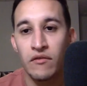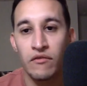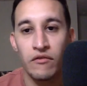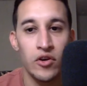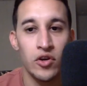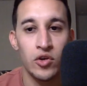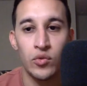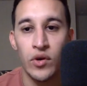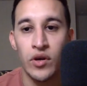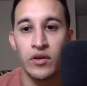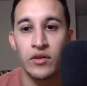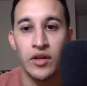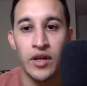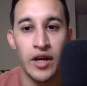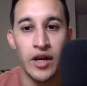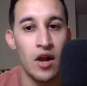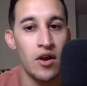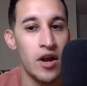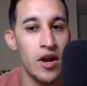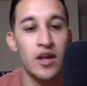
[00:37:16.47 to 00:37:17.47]
First one,
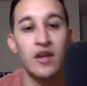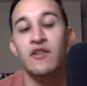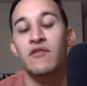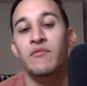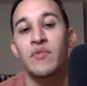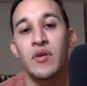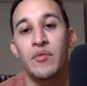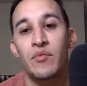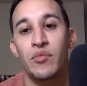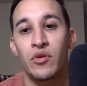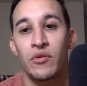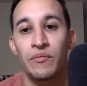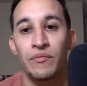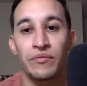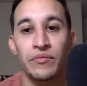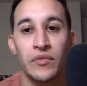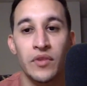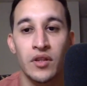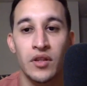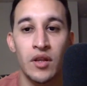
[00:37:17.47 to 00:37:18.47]
cut out negative people.
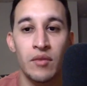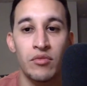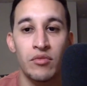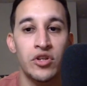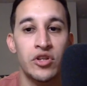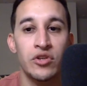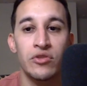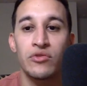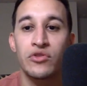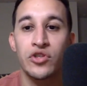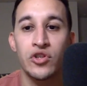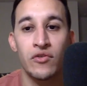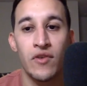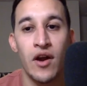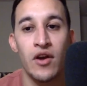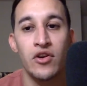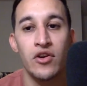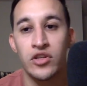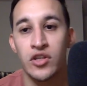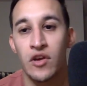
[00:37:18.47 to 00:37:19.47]
Number two,
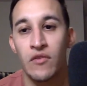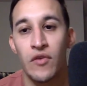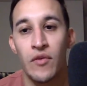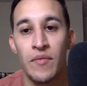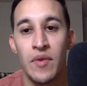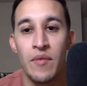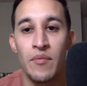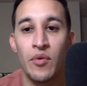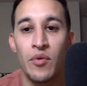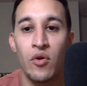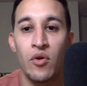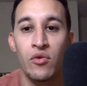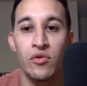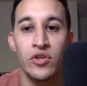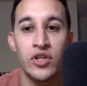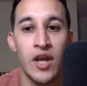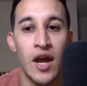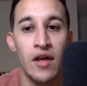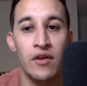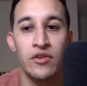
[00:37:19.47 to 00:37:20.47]
surround yourself with people
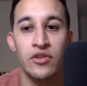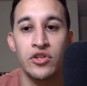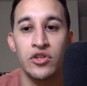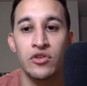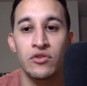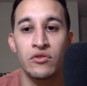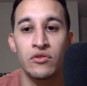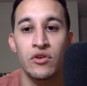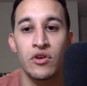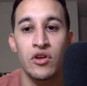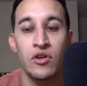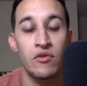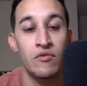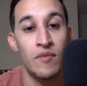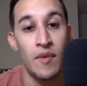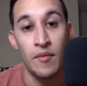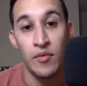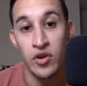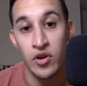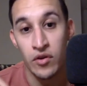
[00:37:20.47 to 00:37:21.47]
who challenge you. You
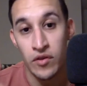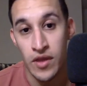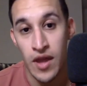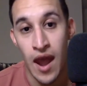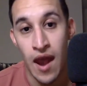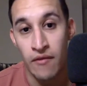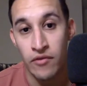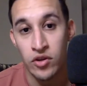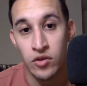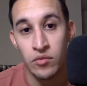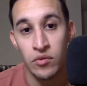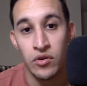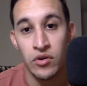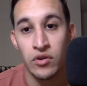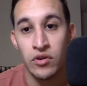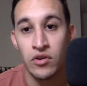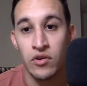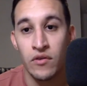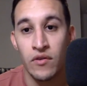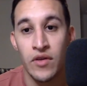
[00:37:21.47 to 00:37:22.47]
remember you're the average
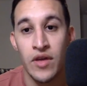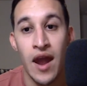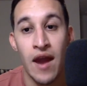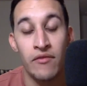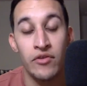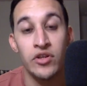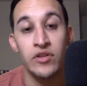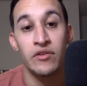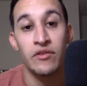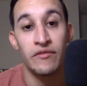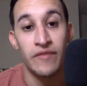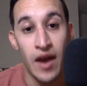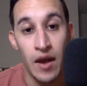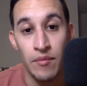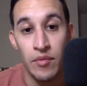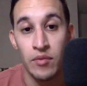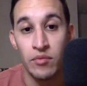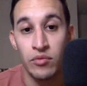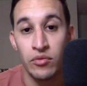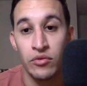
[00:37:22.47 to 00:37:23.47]
of the
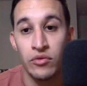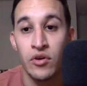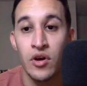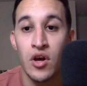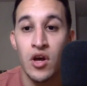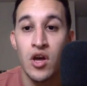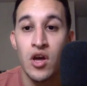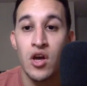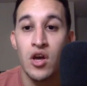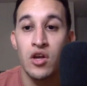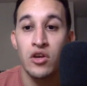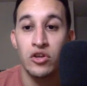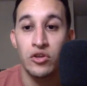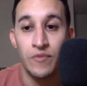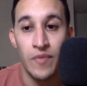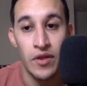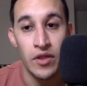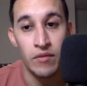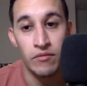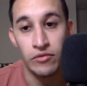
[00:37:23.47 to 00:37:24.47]
5 people you
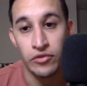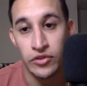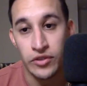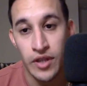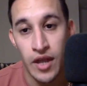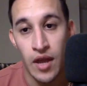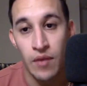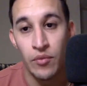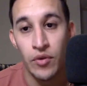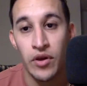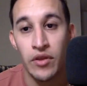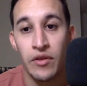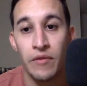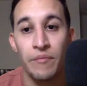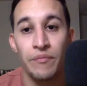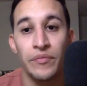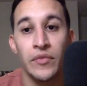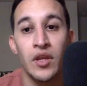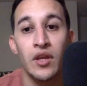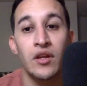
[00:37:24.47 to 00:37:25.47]
spend the most time with.
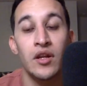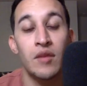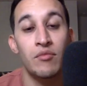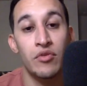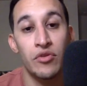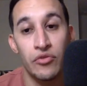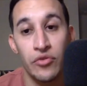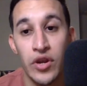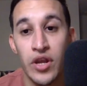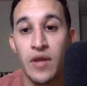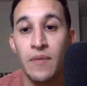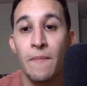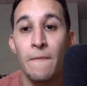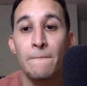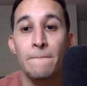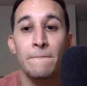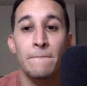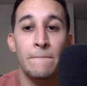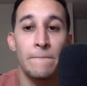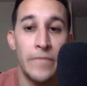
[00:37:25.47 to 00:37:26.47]
Number three,
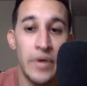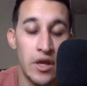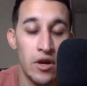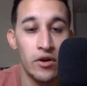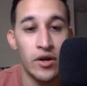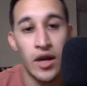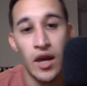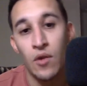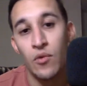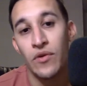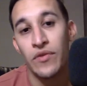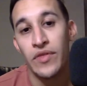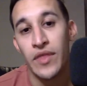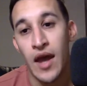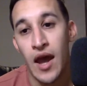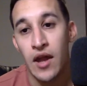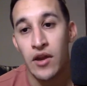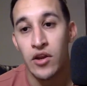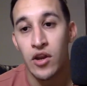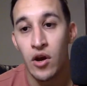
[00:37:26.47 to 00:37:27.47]
be okay with
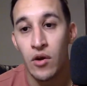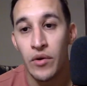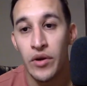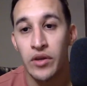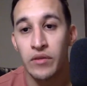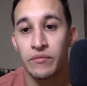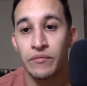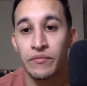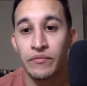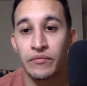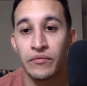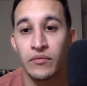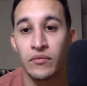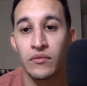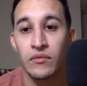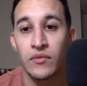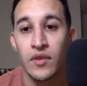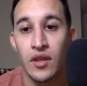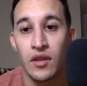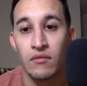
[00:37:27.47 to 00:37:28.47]
not knowing
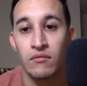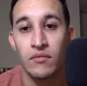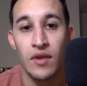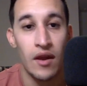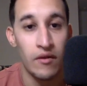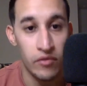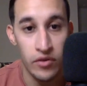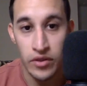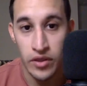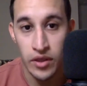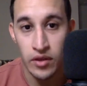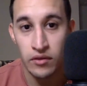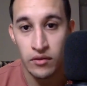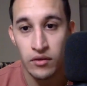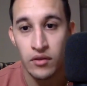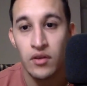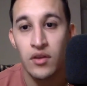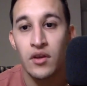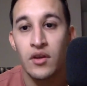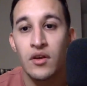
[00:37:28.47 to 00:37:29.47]

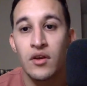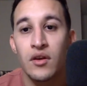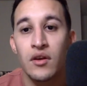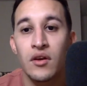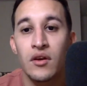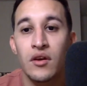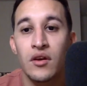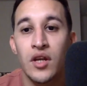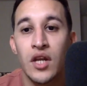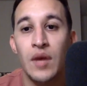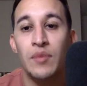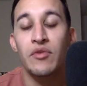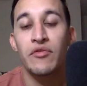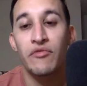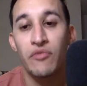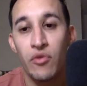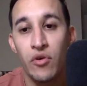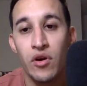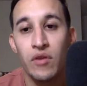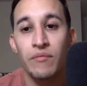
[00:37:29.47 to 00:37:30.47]
everything. Number
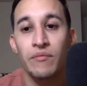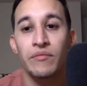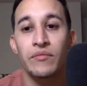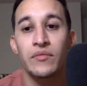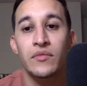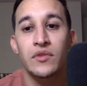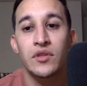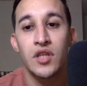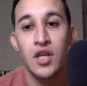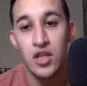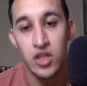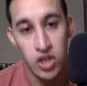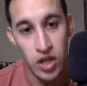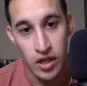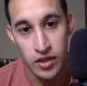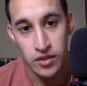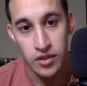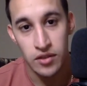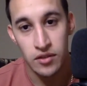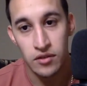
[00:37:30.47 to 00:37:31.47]
four, take
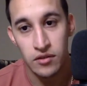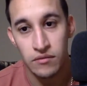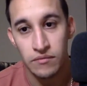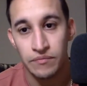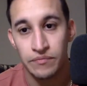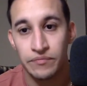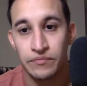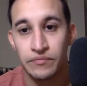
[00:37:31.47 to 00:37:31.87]
chances.